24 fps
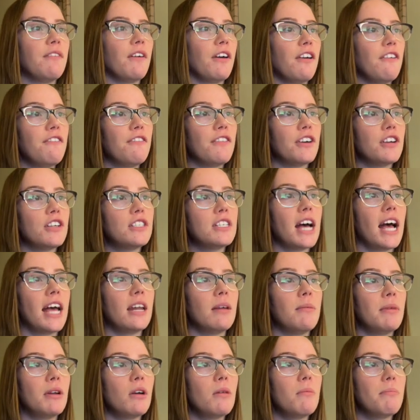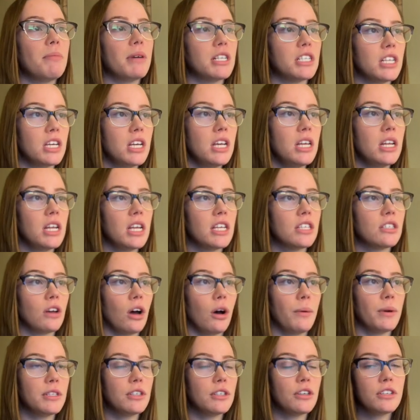very first item in our budget is
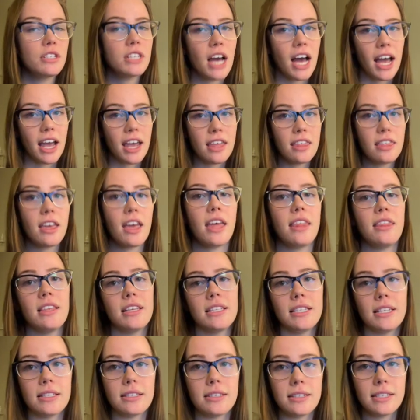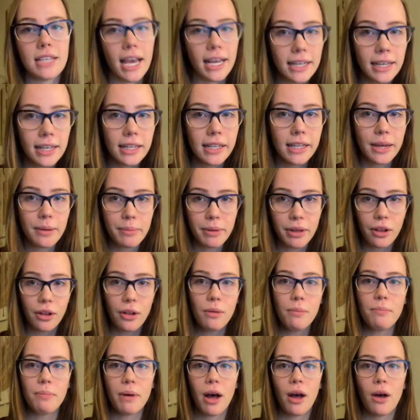always our tithe, and this isn't technically a
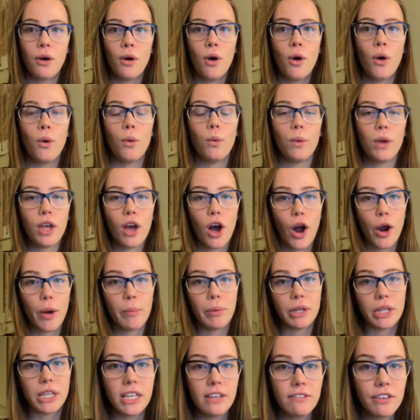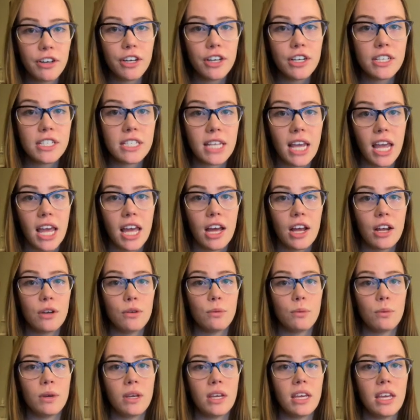bill, but we are believers and
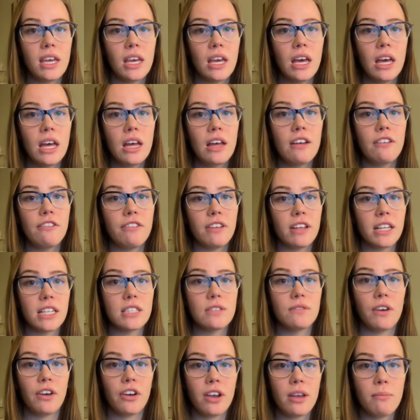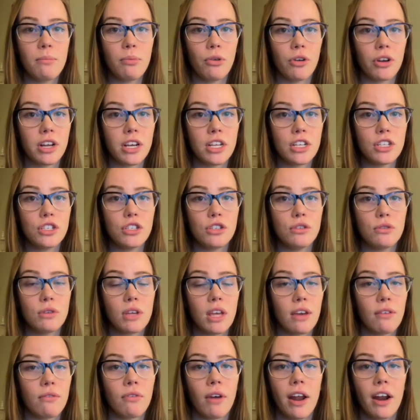we feel it's very important to
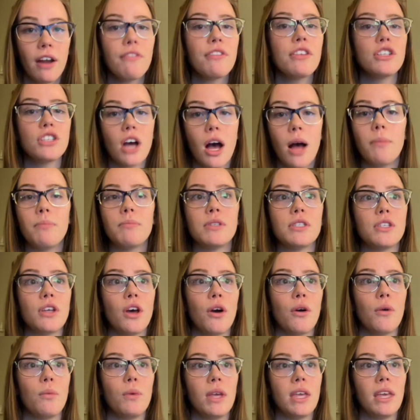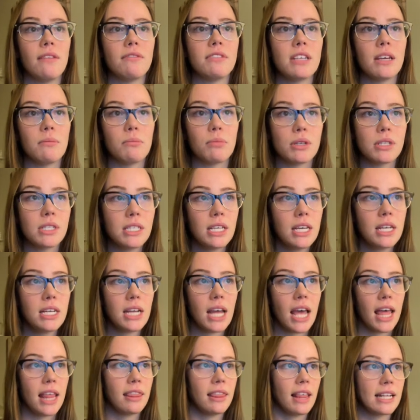give right off the top, so we give 10%,
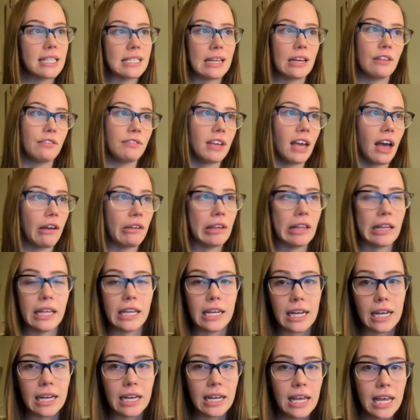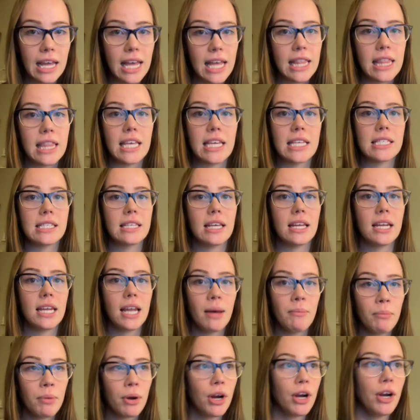and that's how I've calculated this
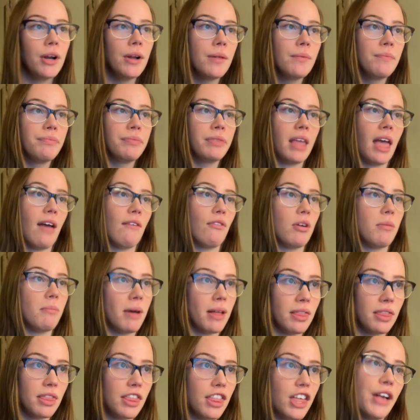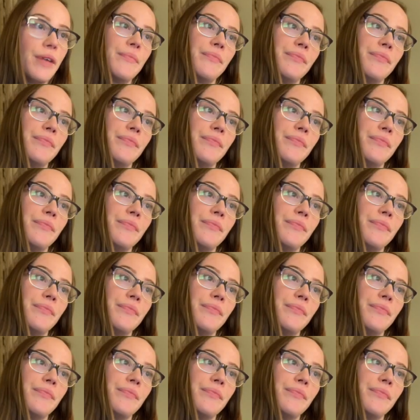number every month.